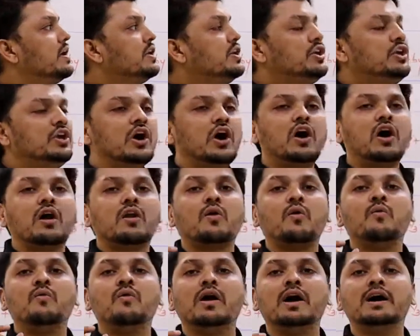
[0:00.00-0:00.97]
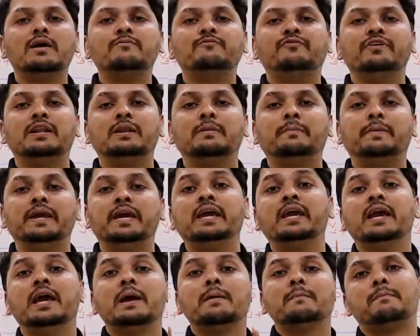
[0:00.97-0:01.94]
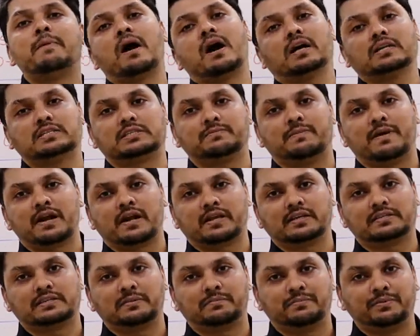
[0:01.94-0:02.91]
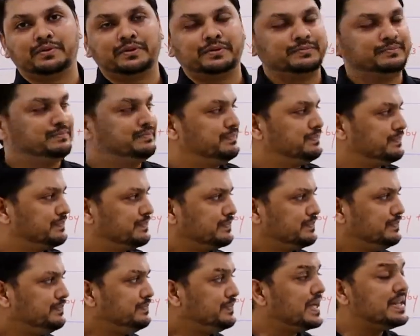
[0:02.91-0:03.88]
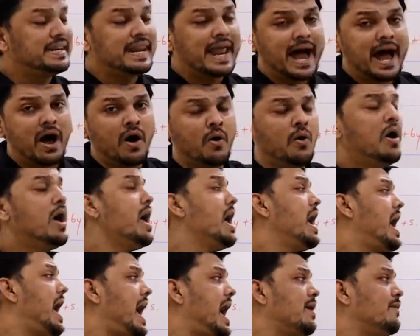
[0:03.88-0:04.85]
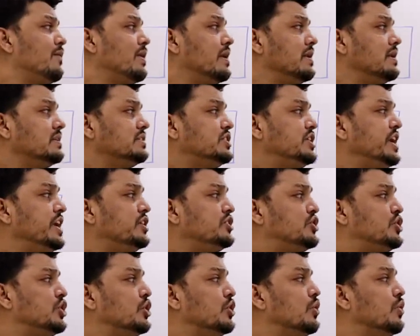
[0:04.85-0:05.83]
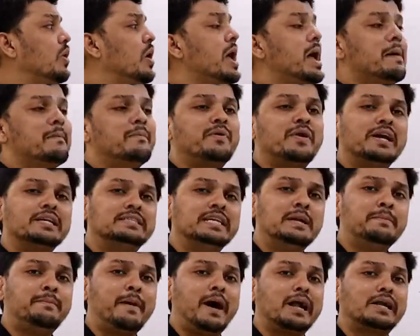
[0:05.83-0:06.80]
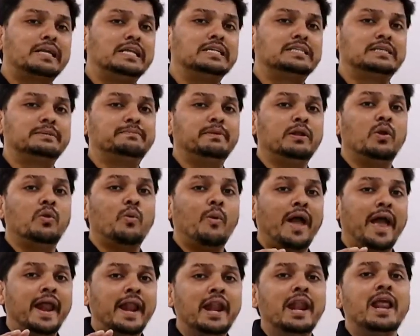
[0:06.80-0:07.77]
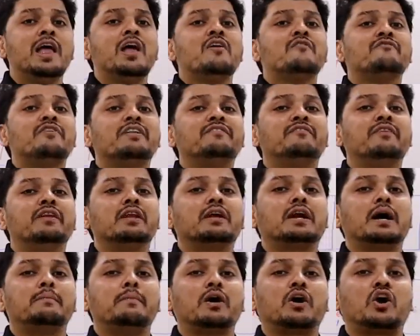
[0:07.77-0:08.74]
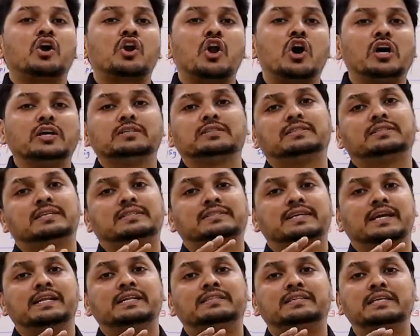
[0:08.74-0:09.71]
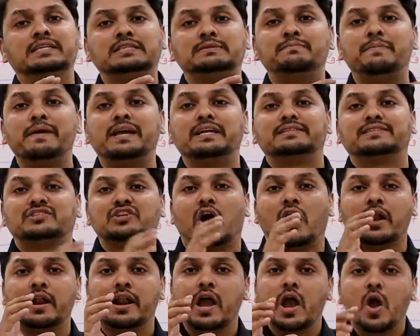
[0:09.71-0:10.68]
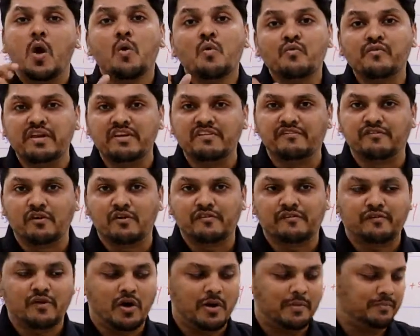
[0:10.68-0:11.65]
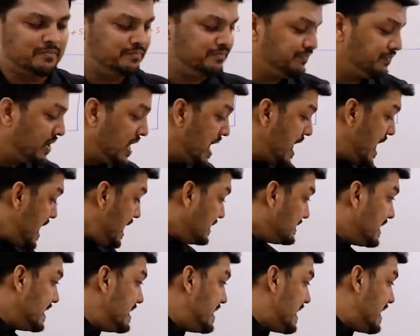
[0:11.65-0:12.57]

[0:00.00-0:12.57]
your verb will be past participle. Now I will teach you present participle when we'll come across the sentence based on V4 form. So